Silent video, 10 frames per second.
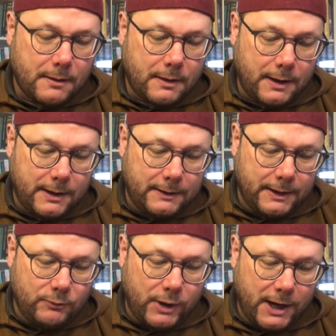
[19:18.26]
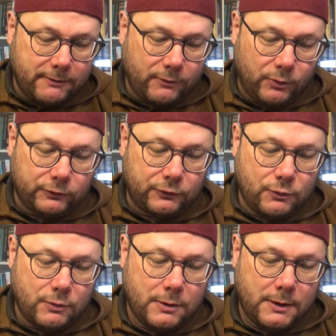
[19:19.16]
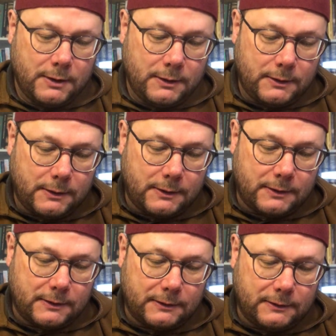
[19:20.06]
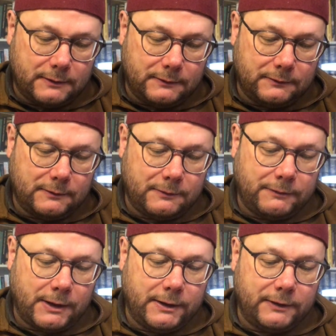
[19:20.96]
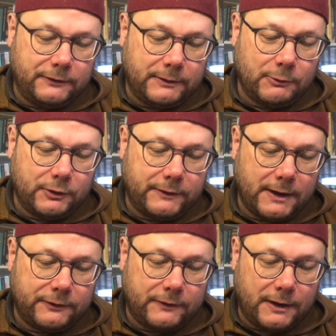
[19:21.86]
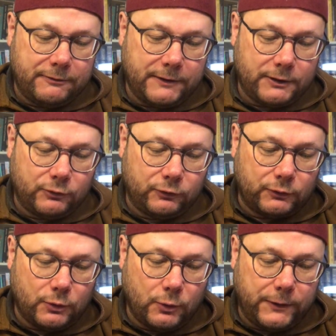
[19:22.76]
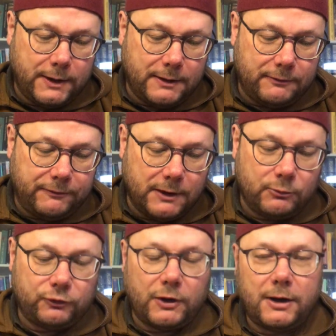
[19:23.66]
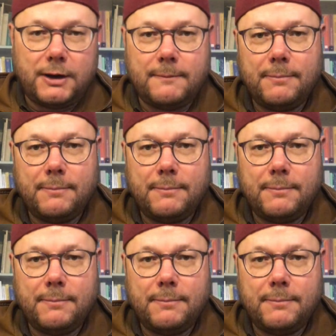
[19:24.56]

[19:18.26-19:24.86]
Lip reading: And then we have also a very similar text, Alfiyatul Suyuti fil Mustalah.